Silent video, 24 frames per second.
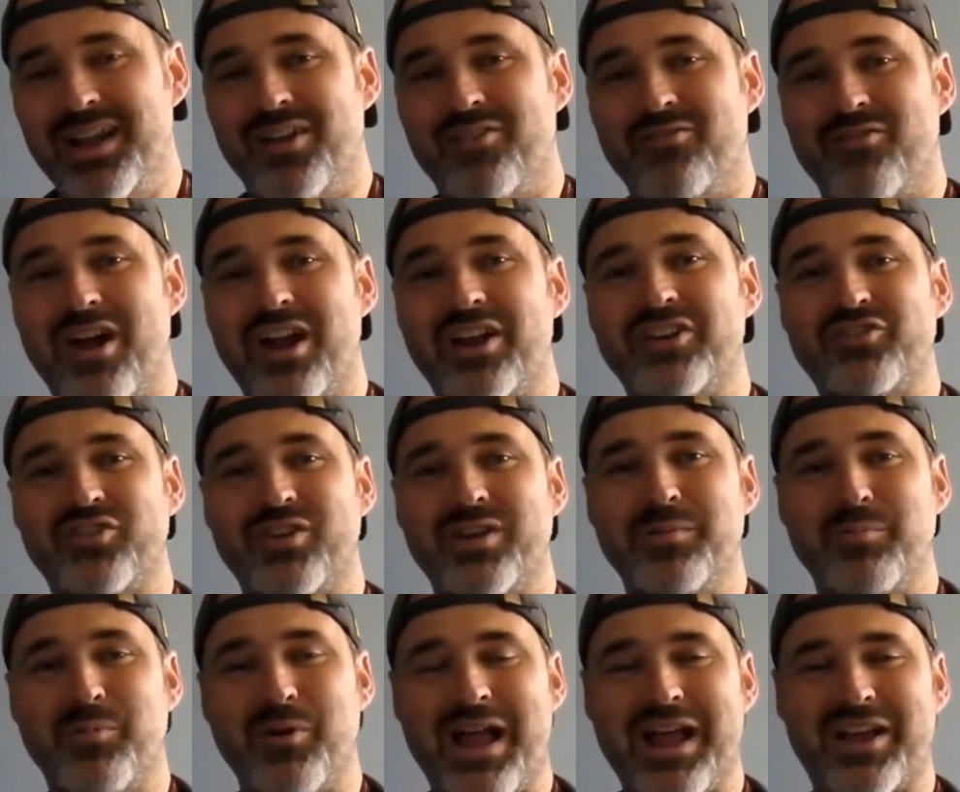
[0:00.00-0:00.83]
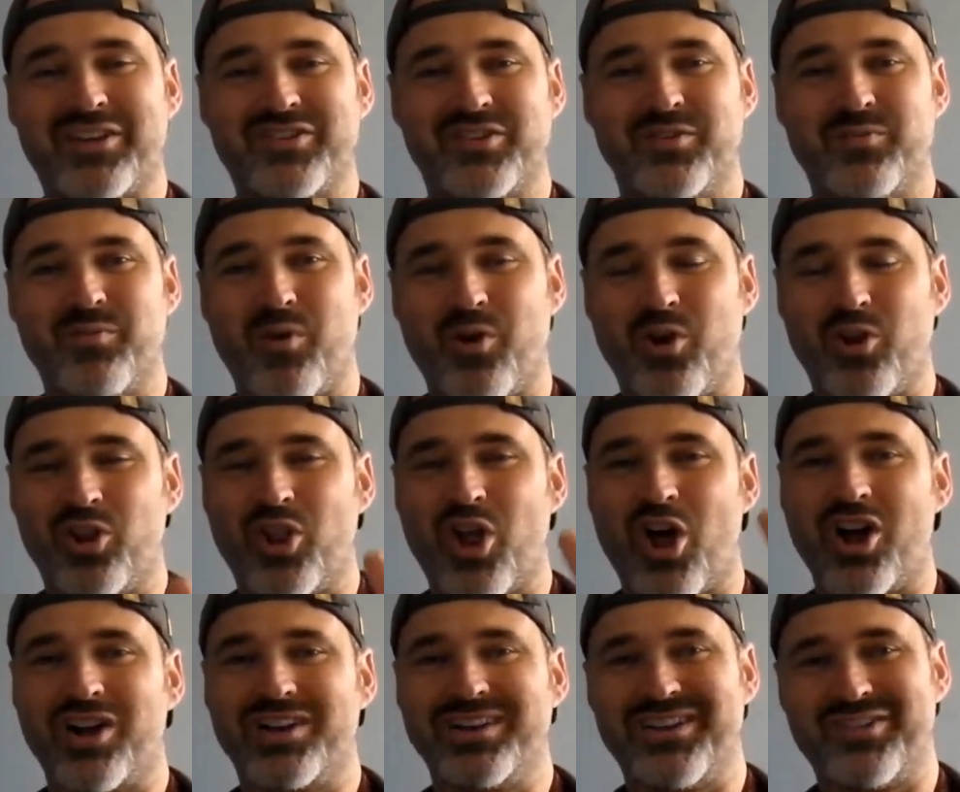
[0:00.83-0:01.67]
Roger Ebert actually wrote a
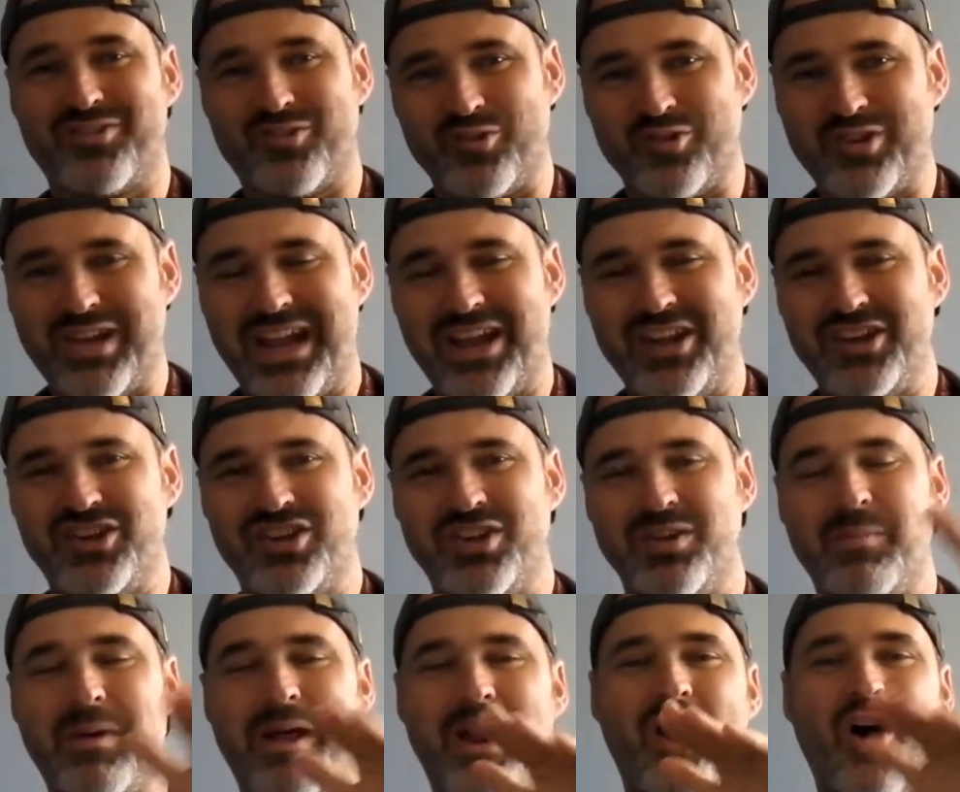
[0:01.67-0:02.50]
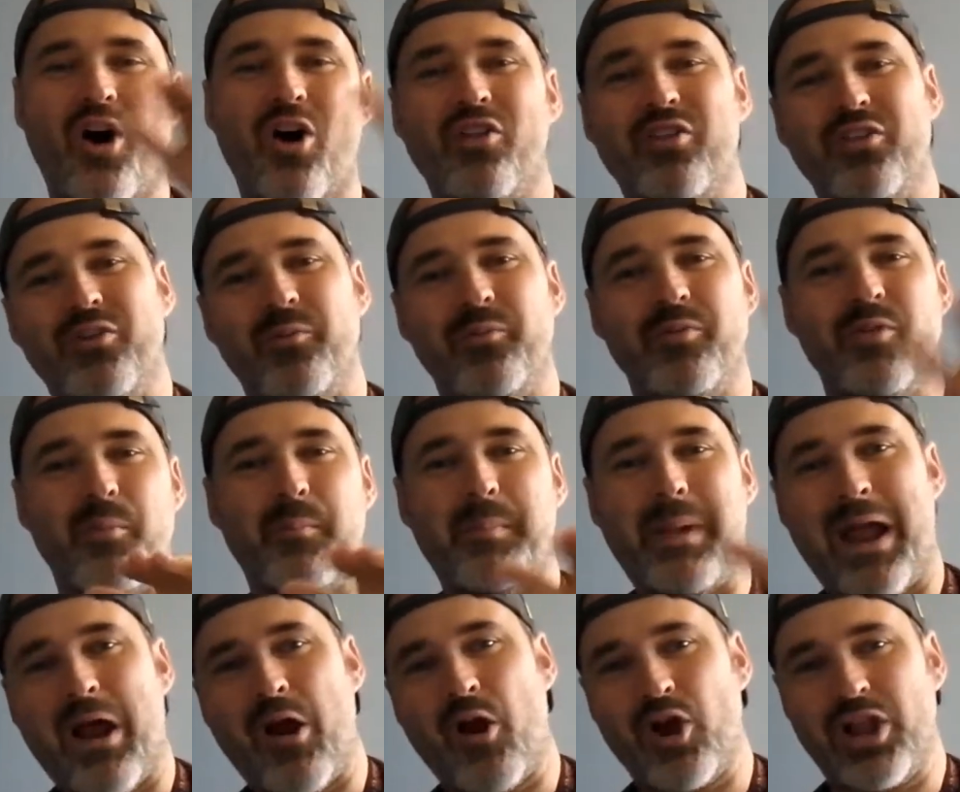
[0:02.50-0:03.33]
long dissertation about all the
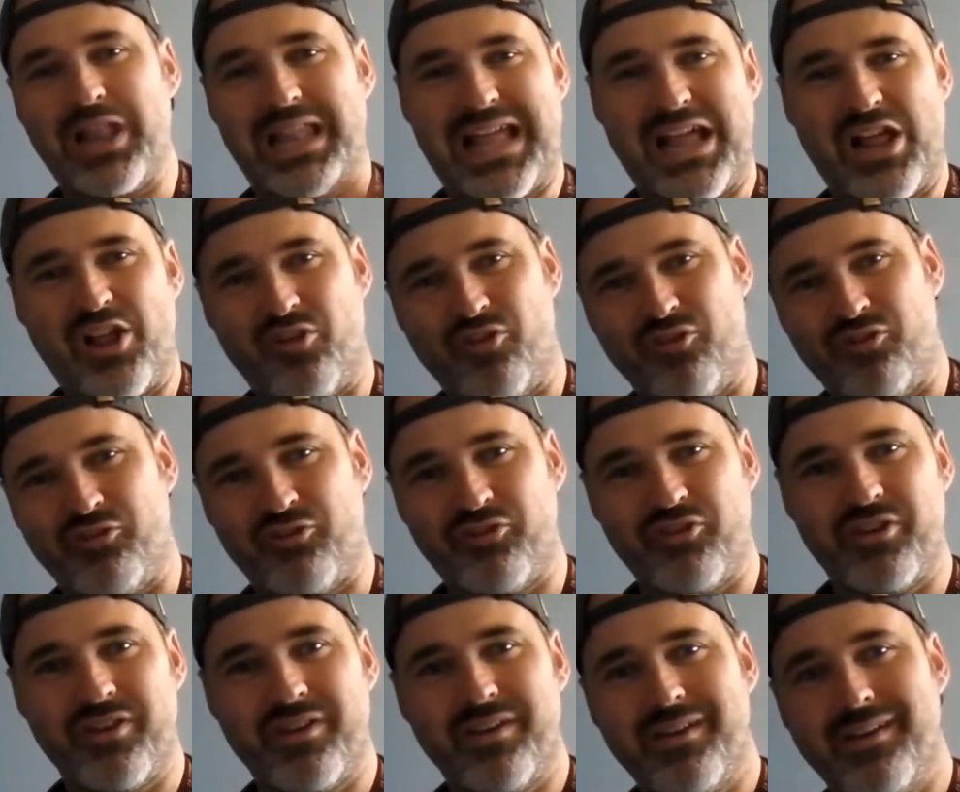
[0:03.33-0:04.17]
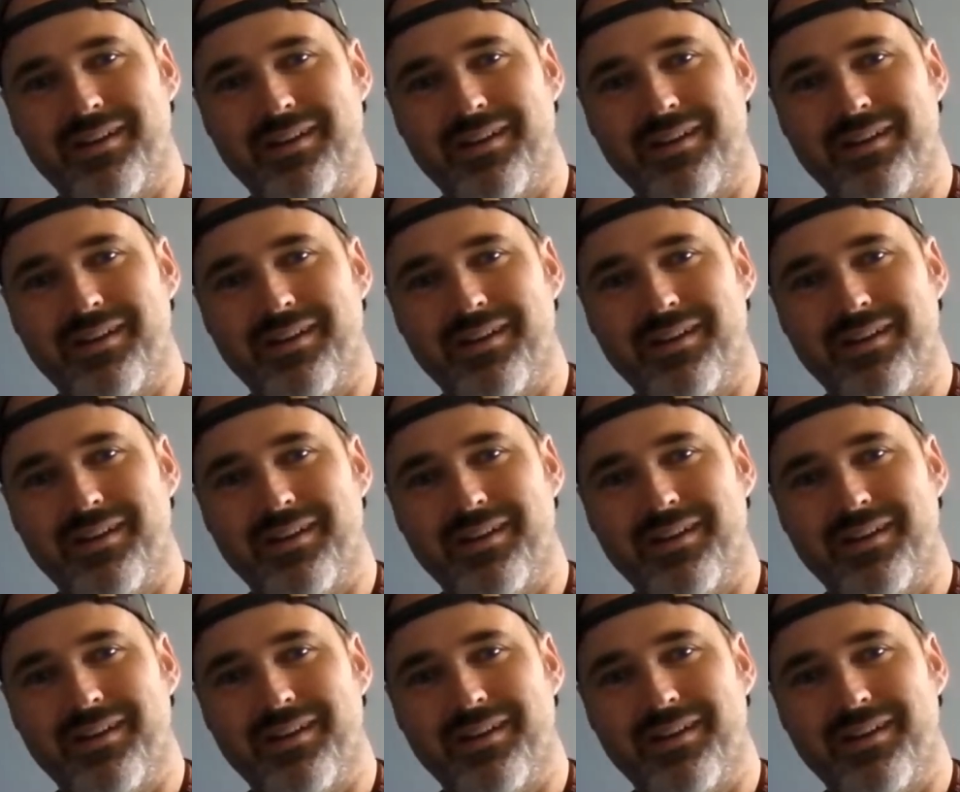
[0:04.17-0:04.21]
parallels